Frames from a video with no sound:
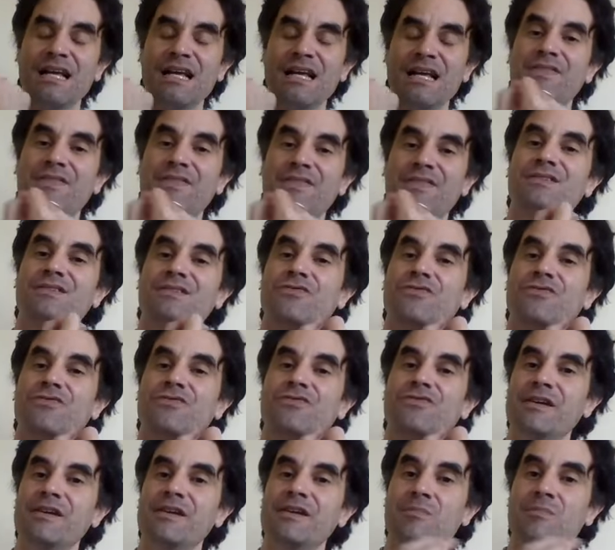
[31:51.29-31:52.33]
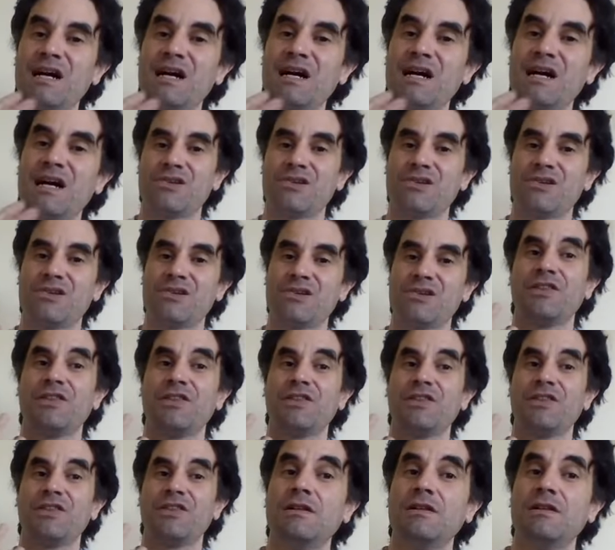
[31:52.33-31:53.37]
And this is very much
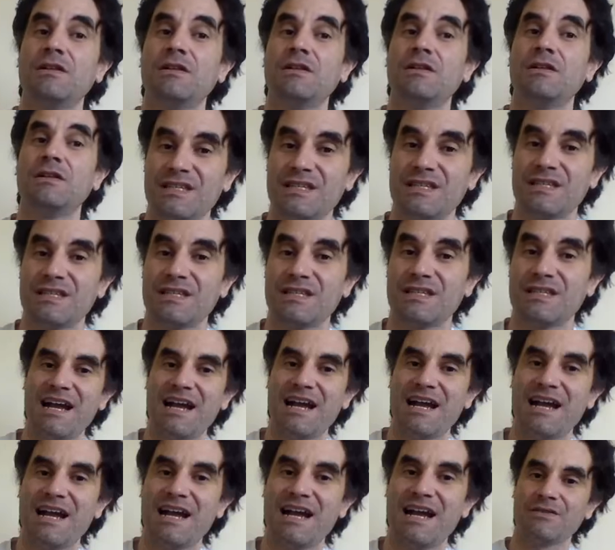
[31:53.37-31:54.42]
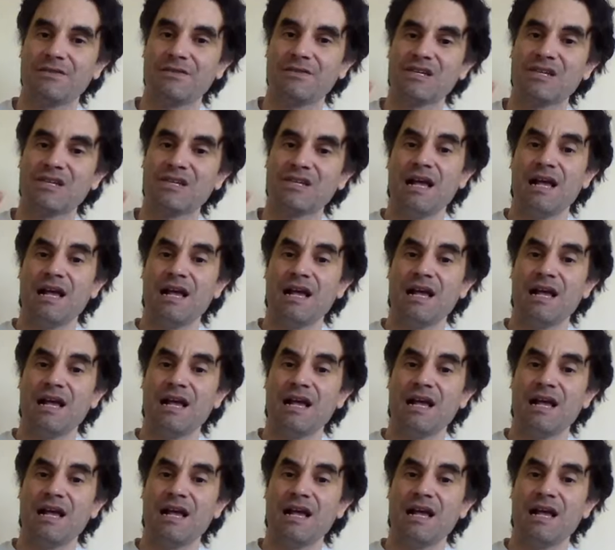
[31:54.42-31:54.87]
the goal of these slave narratives.